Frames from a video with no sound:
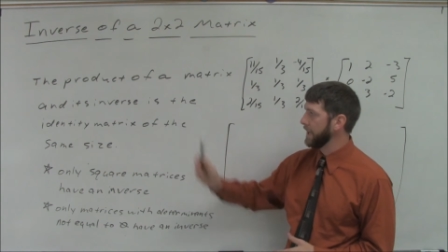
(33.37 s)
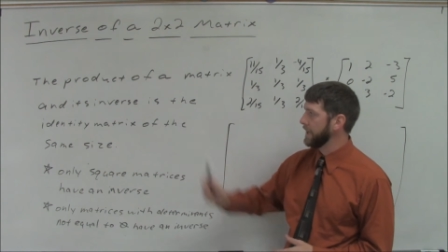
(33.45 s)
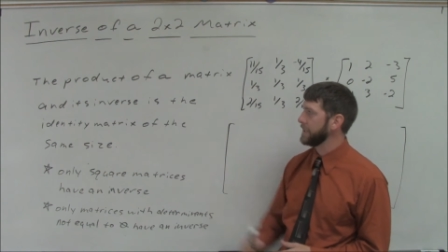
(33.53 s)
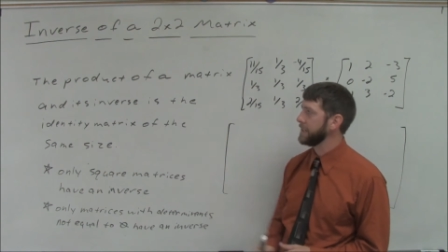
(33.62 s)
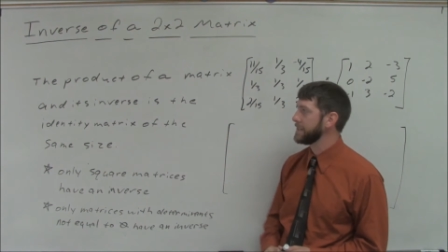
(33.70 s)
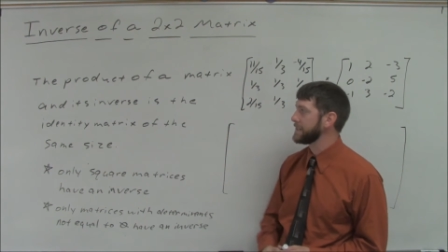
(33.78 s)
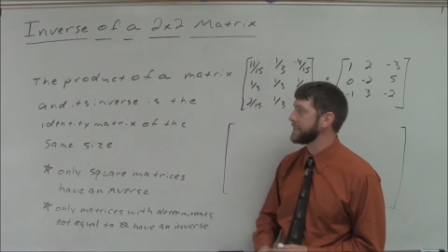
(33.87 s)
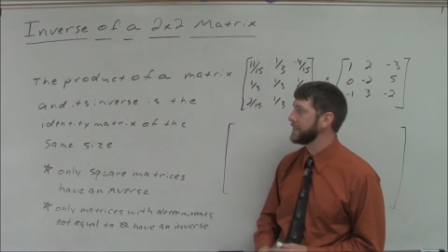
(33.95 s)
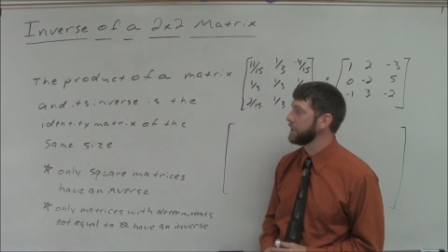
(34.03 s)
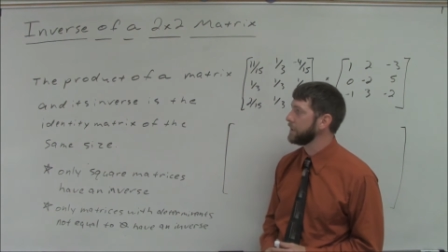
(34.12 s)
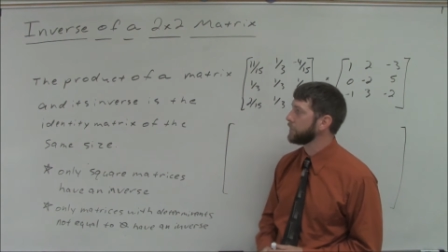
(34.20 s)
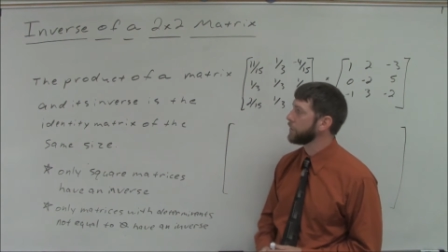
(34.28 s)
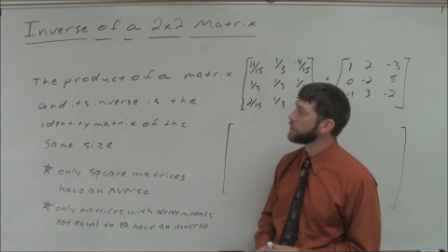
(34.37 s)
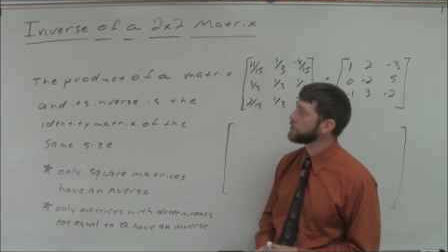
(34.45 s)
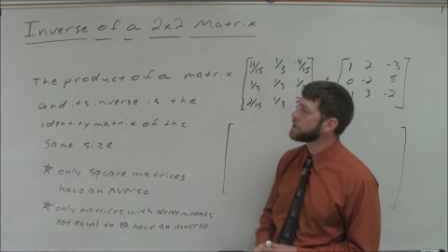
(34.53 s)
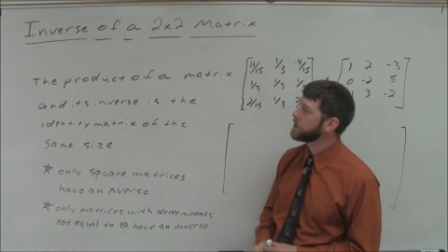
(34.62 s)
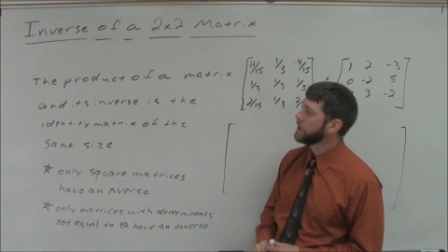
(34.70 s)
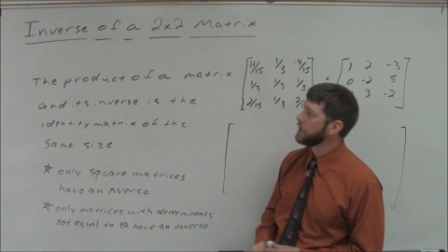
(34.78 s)
and its
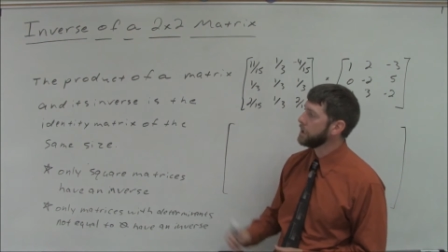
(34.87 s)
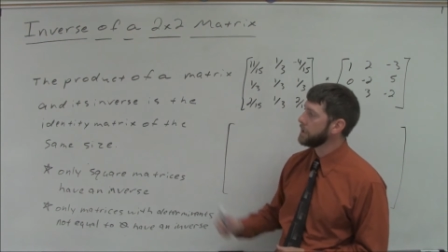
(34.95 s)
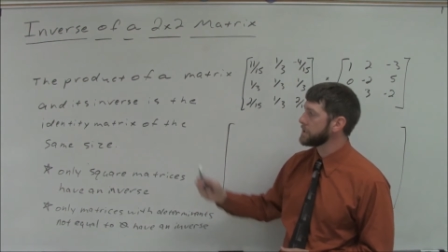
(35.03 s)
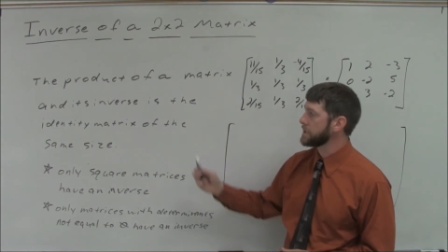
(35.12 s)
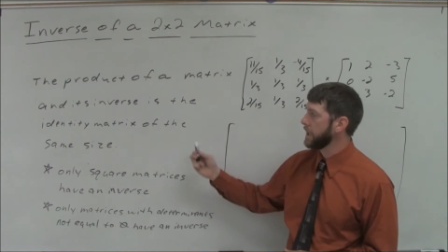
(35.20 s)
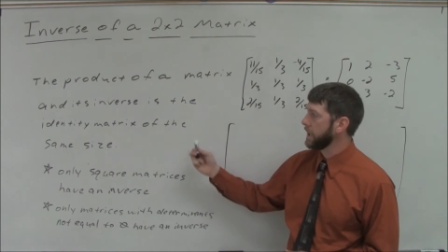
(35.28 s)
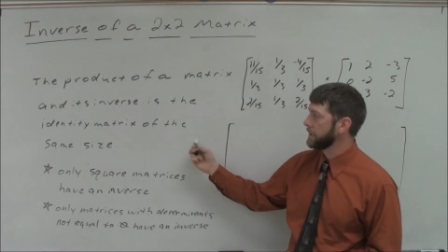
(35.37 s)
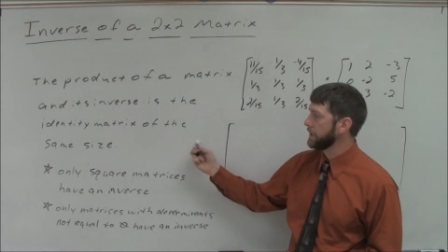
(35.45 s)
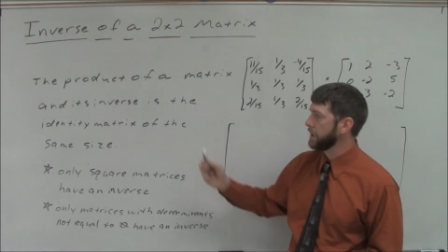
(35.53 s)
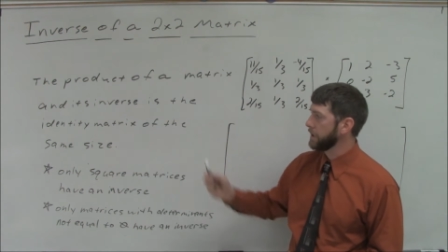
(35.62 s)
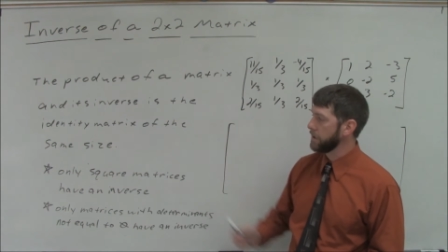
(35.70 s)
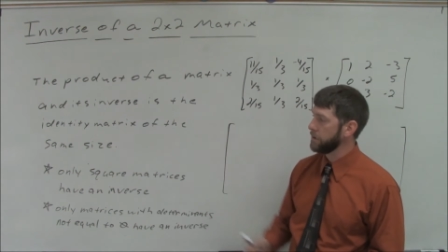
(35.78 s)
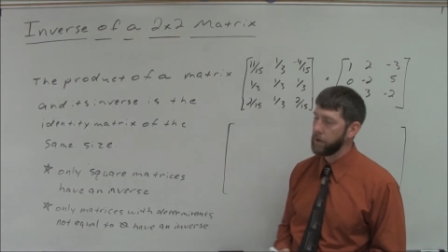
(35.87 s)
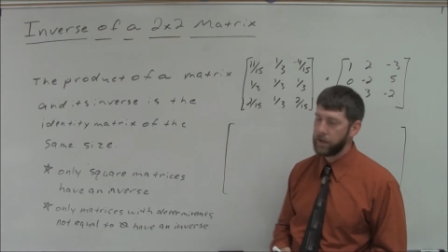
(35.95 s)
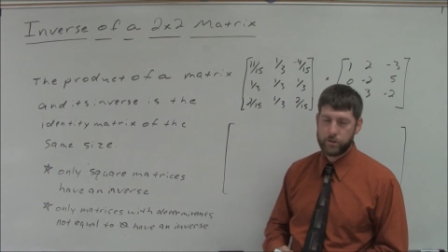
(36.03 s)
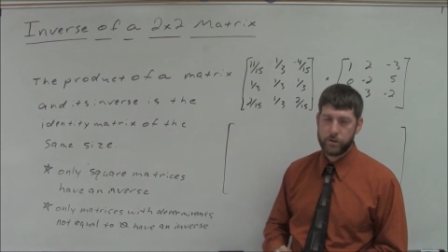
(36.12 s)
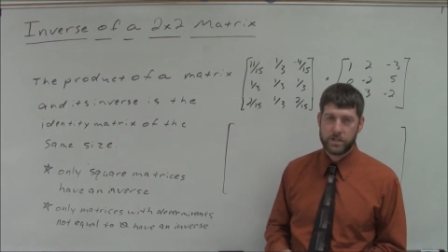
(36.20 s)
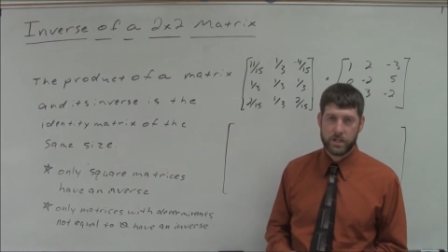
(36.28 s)
inverse is the identity
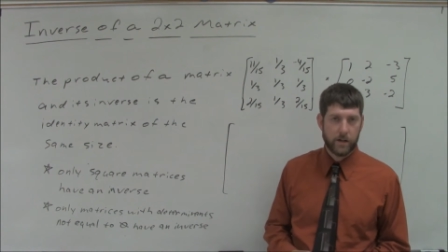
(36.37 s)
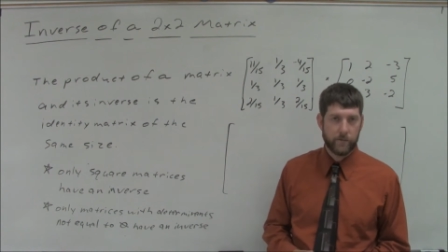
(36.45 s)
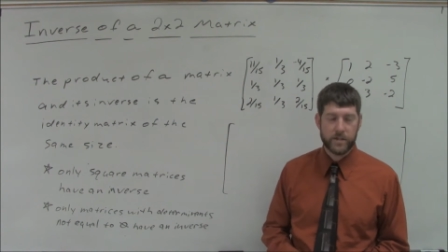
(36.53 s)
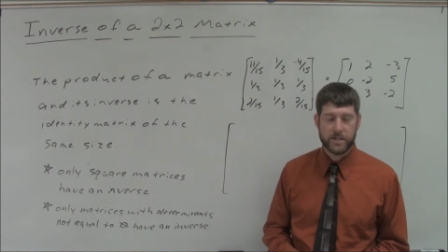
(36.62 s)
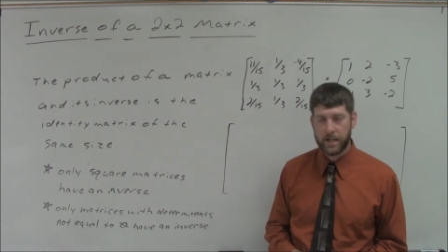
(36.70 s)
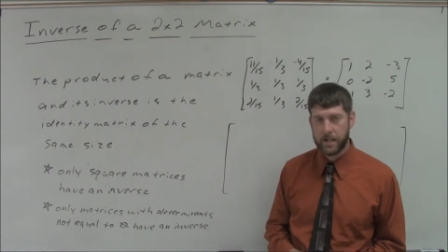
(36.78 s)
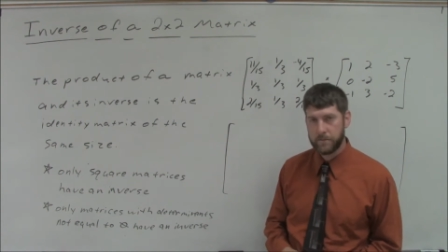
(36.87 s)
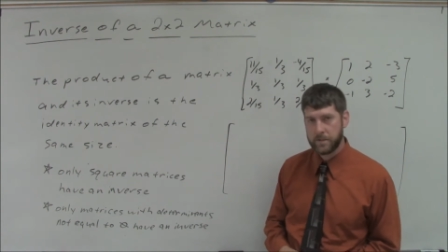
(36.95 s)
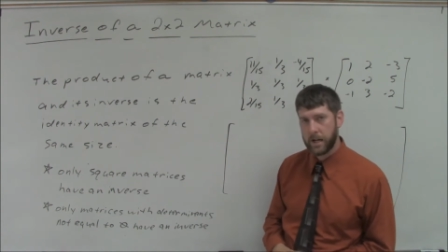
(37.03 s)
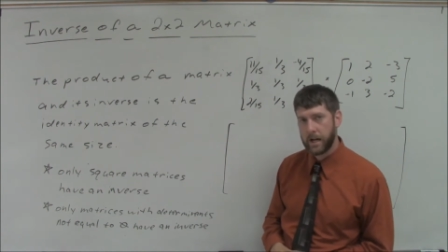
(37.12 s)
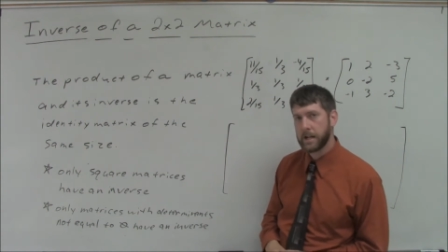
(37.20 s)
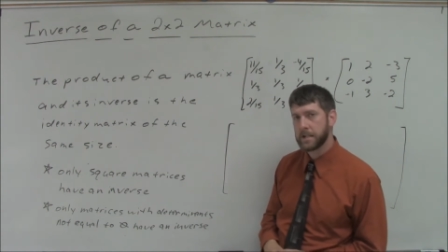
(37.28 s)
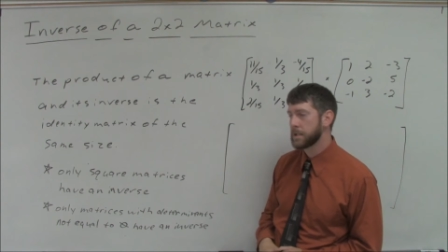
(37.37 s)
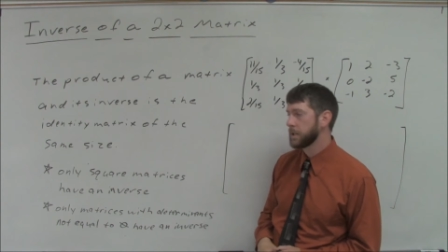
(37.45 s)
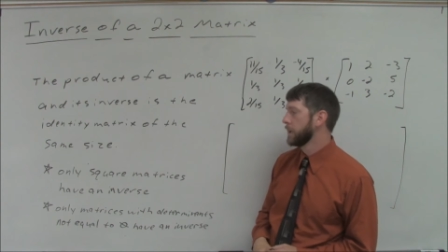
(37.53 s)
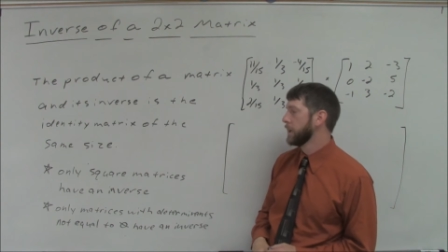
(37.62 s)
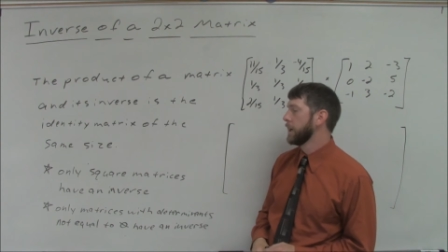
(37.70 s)
matrix of the same size.